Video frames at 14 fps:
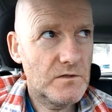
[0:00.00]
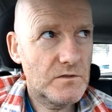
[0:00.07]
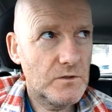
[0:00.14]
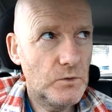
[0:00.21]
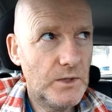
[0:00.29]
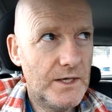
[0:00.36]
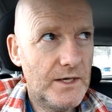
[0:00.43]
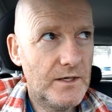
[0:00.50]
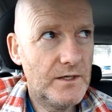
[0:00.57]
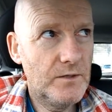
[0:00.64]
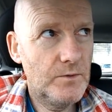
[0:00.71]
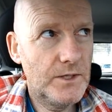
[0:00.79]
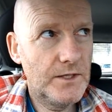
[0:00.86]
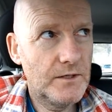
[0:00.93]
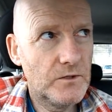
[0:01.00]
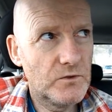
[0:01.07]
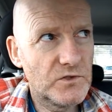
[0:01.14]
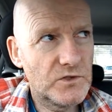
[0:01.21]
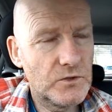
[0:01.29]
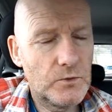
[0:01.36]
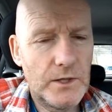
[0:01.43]
so yeah, anyway, and
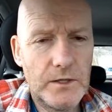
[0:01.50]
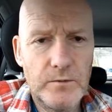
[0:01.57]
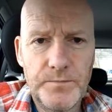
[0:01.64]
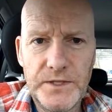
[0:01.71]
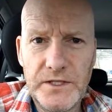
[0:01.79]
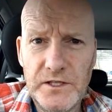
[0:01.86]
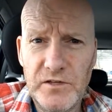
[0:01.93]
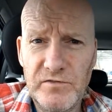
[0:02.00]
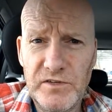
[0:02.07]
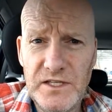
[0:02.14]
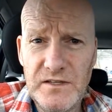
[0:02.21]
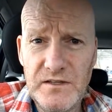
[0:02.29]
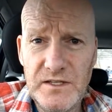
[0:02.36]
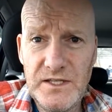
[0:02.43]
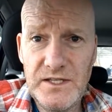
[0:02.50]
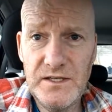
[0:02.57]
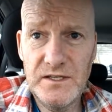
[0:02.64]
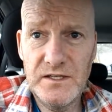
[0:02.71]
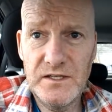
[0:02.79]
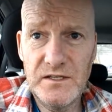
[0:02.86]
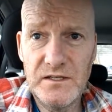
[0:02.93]
also I'll be covering the
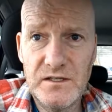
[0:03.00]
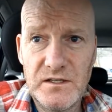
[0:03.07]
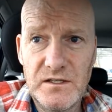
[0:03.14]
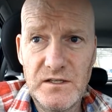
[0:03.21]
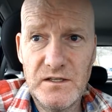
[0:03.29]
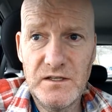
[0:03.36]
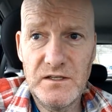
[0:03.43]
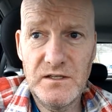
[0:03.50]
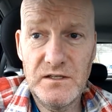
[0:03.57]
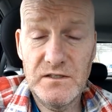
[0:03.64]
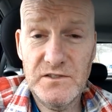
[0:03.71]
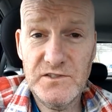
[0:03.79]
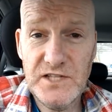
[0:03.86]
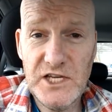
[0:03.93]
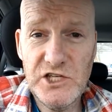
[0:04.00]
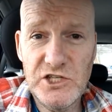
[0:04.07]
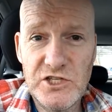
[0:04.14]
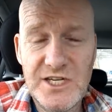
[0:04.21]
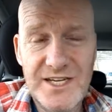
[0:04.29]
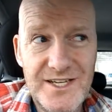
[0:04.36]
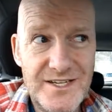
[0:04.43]
uh,
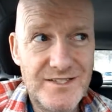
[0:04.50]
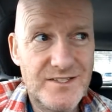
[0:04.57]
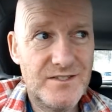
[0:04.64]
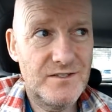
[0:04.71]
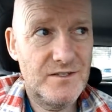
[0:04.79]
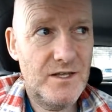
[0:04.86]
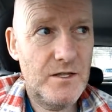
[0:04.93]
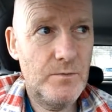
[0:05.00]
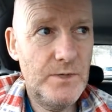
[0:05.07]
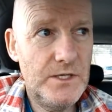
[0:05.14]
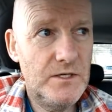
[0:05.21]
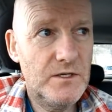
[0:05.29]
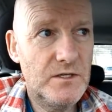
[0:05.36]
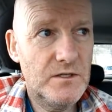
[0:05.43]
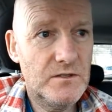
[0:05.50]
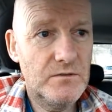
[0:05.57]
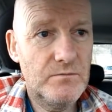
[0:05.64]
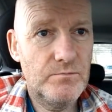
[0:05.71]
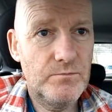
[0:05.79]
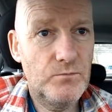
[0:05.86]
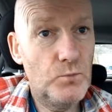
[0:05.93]
station yard. That'll be, uh,
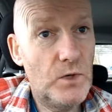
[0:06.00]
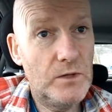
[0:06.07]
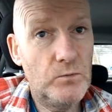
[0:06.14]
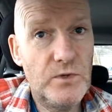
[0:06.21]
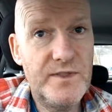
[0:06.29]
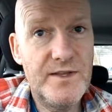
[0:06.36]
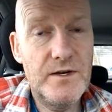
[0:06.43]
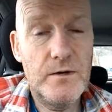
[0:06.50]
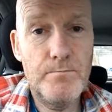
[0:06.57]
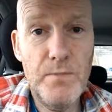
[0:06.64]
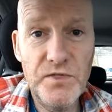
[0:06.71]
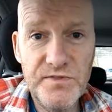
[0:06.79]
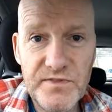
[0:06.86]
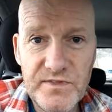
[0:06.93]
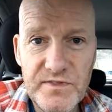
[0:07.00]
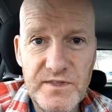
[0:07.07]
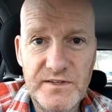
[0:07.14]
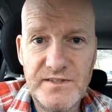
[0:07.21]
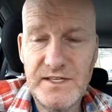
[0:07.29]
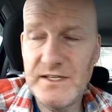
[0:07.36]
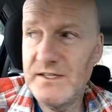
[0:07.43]
well, within a month,
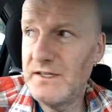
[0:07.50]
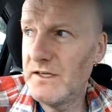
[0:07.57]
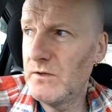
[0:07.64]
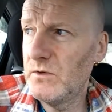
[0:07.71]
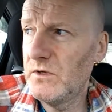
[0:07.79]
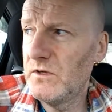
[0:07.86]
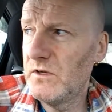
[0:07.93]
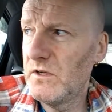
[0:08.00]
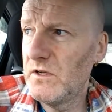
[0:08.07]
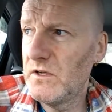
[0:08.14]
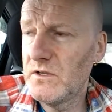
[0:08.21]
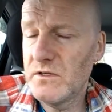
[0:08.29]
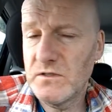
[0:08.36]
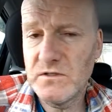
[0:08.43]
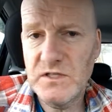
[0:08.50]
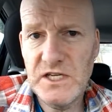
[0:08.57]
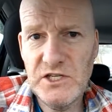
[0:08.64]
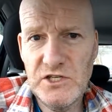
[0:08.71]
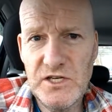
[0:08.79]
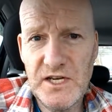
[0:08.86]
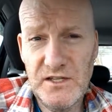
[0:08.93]
they're saying now.
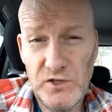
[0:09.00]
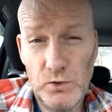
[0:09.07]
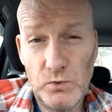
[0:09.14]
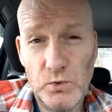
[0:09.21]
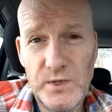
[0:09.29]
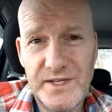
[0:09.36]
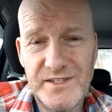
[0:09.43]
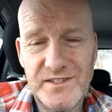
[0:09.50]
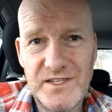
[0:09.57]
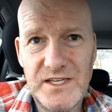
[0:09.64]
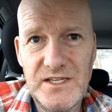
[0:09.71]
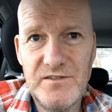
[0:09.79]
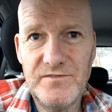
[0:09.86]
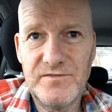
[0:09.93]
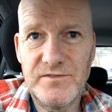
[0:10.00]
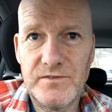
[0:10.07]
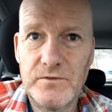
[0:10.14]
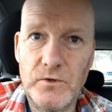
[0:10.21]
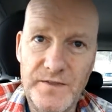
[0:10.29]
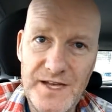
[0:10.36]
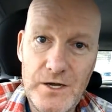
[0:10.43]
Station yard, the old Kwik Save.
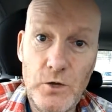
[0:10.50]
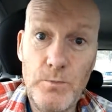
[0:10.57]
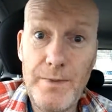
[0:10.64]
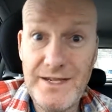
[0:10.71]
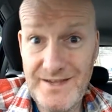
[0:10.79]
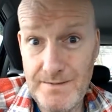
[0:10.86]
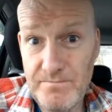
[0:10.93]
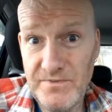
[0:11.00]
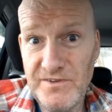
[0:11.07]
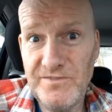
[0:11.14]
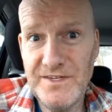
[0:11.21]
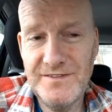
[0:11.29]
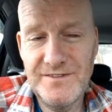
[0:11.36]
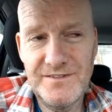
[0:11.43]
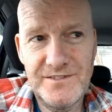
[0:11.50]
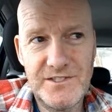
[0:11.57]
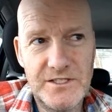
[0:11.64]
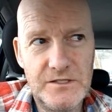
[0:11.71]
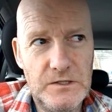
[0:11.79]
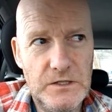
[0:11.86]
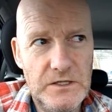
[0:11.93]
Got that on my Denbigh Vids
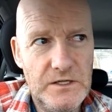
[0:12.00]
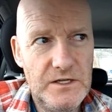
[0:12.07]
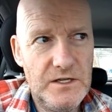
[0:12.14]
channel.